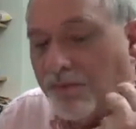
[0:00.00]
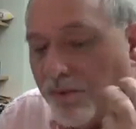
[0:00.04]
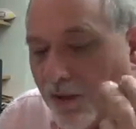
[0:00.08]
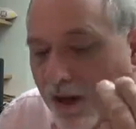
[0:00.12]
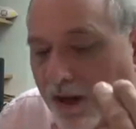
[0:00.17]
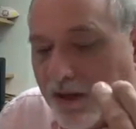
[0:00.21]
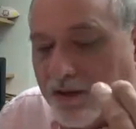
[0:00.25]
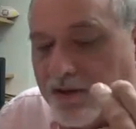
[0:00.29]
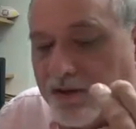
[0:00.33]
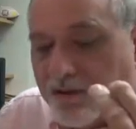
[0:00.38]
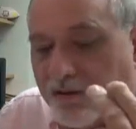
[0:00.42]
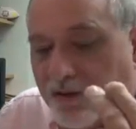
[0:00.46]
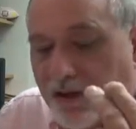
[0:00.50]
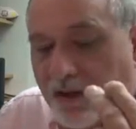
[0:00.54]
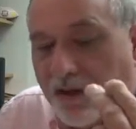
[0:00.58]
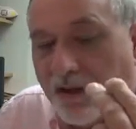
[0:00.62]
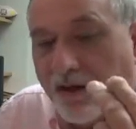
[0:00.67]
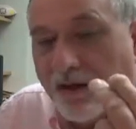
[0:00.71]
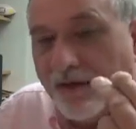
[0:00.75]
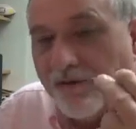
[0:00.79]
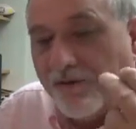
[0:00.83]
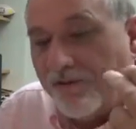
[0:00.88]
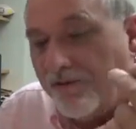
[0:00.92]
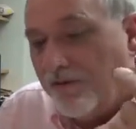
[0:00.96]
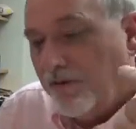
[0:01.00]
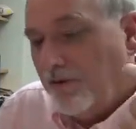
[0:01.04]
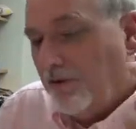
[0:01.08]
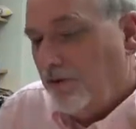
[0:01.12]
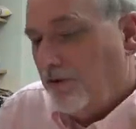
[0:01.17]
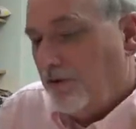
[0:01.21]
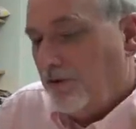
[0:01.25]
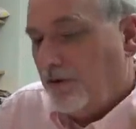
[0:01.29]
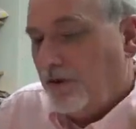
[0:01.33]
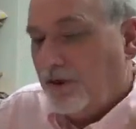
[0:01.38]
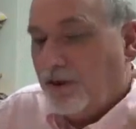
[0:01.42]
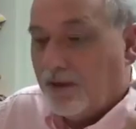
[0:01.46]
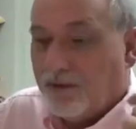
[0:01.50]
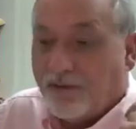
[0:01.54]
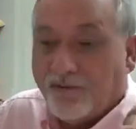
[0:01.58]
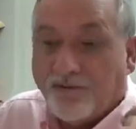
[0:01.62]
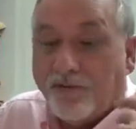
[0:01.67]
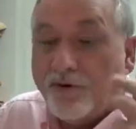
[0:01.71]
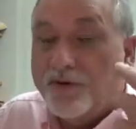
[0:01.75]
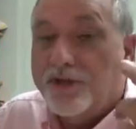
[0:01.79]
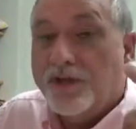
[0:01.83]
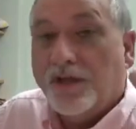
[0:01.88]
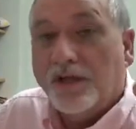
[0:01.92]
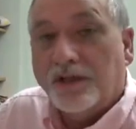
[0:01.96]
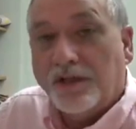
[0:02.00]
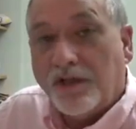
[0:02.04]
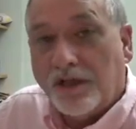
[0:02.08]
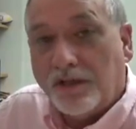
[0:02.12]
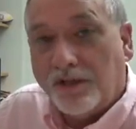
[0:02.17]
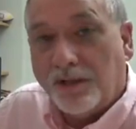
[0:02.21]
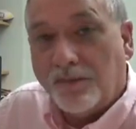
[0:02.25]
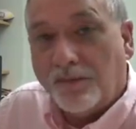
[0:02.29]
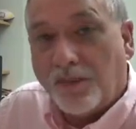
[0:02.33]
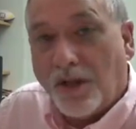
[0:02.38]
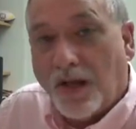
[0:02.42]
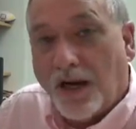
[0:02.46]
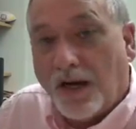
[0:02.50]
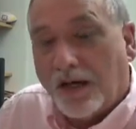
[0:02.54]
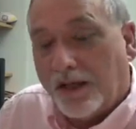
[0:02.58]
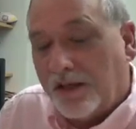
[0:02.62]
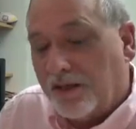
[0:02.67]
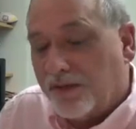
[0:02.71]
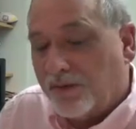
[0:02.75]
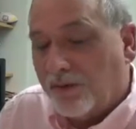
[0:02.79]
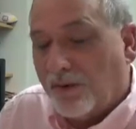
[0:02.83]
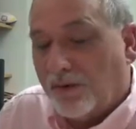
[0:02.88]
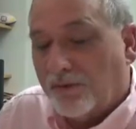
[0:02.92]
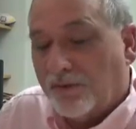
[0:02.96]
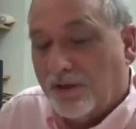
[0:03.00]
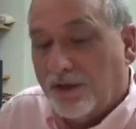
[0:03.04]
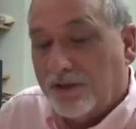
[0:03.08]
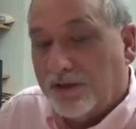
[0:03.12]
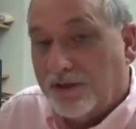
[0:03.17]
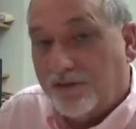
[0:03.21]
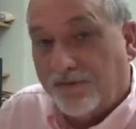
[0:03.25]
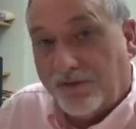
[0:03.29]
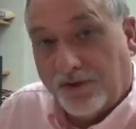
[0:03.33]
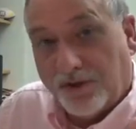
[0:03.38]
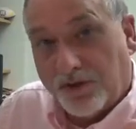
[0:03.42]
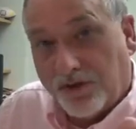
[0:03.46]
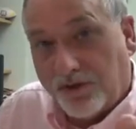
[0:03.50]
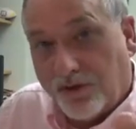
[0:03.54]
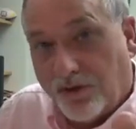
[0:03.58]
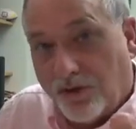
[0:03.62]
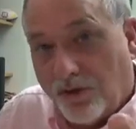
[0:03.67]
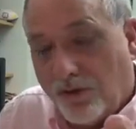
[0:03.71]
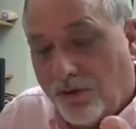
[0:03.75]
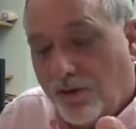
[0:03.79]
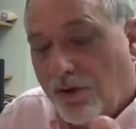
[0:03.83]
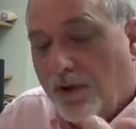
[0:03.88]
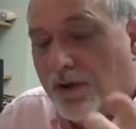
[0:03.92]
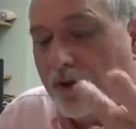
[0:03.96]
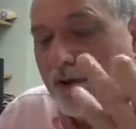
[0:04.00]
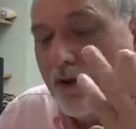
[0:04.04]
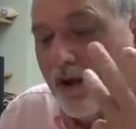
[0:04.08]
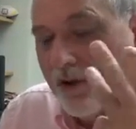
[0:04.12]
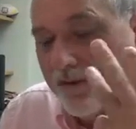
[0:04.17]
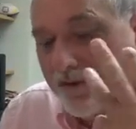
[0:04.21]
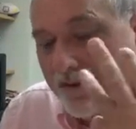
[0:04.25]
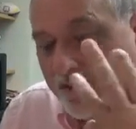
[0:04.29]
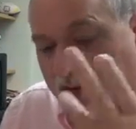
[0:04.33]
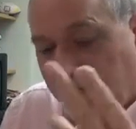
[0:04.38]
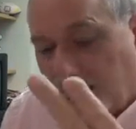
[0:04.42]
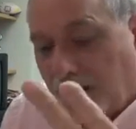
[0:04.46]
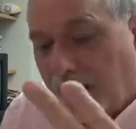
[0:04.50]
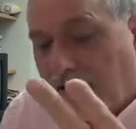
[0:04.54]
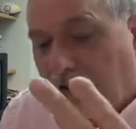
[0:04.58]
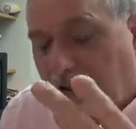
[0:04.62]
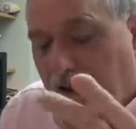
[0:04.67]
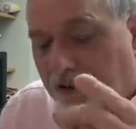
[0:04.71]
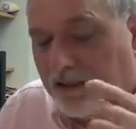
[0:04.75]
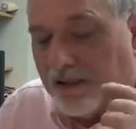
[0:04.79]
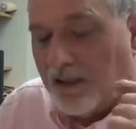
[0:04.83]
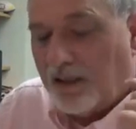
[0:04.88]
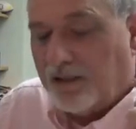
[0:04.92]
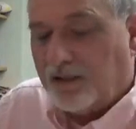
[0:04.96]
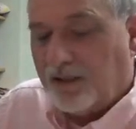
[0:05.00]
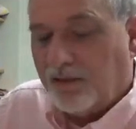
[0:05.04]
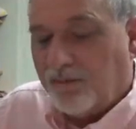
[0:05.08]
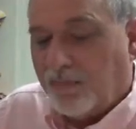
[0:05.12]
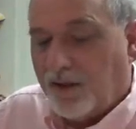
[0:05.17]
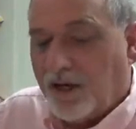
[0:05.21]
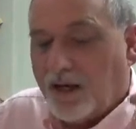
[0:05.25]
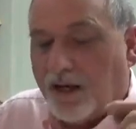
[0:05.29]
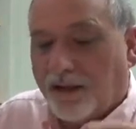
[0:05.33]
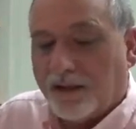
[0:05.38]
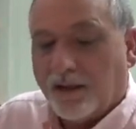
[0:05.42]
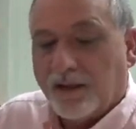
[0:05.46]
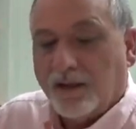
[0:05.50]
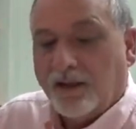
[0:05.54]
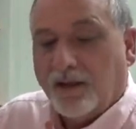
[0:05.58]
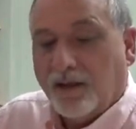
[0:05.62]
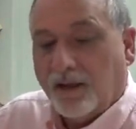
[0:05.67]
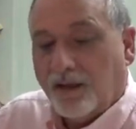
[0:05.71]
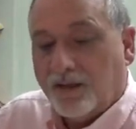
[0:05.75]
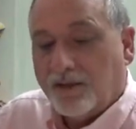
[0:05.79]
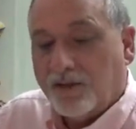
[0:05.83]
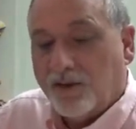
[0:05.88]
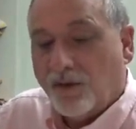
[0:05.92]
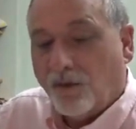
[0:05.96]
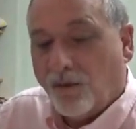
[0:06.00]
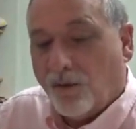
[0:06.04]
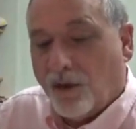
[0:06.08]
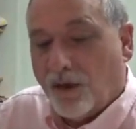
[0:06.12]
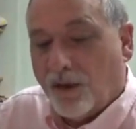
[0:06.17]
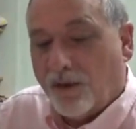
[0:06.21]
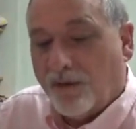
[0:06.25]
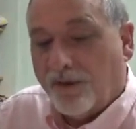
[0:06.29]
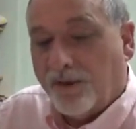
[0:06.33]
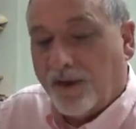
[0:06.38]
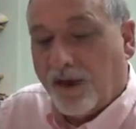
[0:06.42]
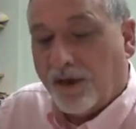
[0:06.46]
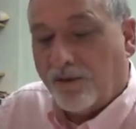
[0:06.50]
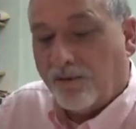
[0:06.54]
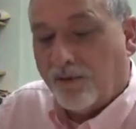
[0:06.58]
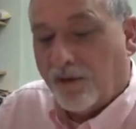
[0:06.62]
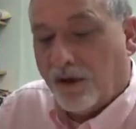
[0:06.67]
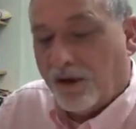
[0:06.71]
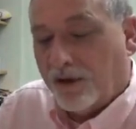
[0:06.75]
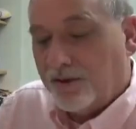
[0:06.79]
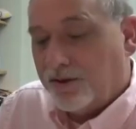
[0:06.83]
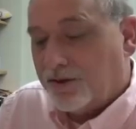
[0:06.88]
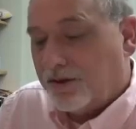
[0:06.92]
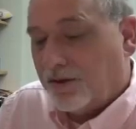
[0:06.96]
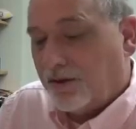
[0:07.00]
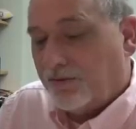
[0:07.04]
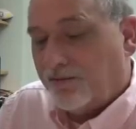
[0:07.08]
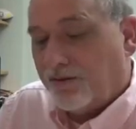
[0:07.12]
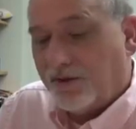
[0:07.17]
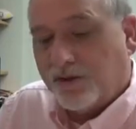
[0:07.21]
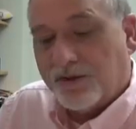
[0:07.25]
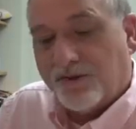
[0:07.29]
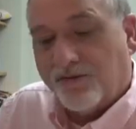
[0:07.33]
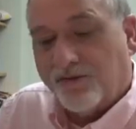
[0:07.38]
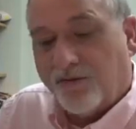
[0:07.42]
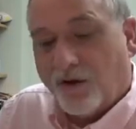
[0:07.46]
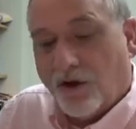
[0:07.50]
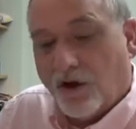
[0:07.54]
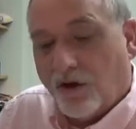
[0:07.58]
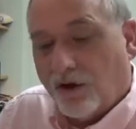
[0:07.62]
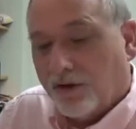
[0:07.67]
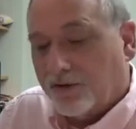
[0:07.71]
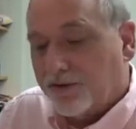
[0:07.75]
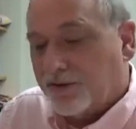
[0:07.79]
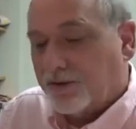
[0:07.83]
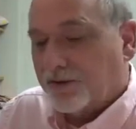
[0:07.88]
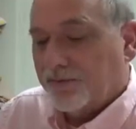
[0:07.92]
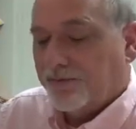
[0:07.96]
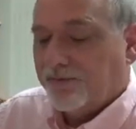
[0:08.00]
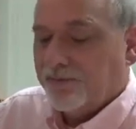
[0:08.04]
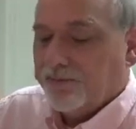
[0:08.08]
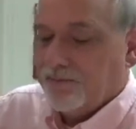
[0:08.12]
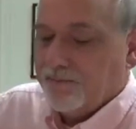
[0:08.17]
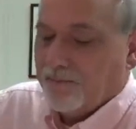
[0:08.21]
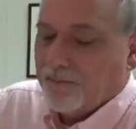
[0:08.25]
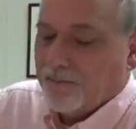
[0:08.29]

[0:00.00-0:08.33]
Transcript: branch of the if, the first indented block is what runs if it's true, and the second indented block is the one that runs if it's false.